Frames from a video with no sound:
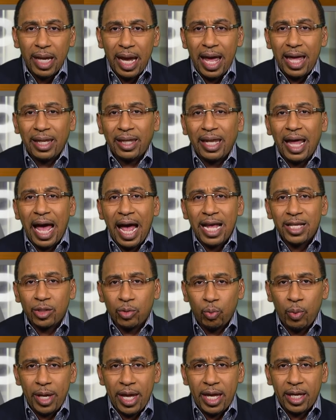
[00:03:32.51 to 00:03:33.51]
And
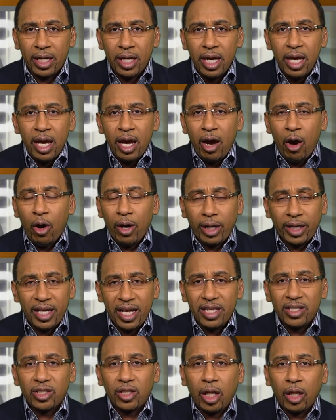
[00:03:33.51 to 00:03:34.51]
last week,
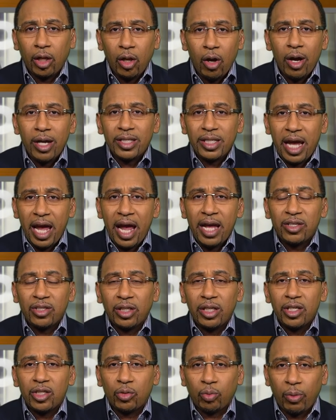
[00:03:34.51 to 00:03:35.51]
against the Los
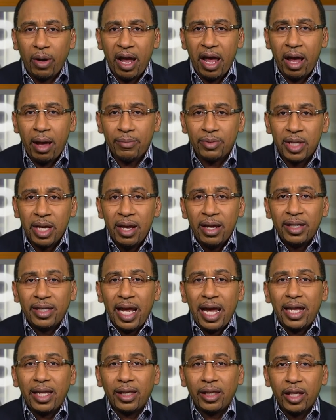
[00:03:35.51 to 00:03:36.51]
Angeles Rams,
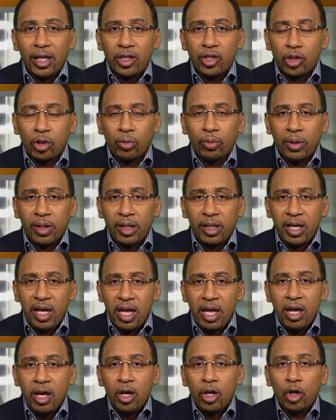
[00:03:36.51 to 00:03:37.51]
they
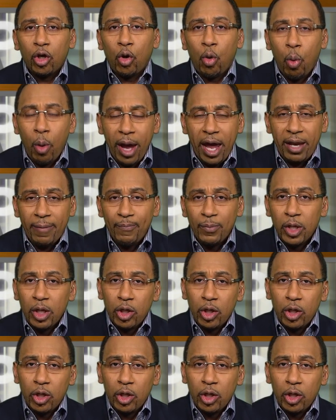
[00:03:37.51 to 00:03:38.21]
literally quit.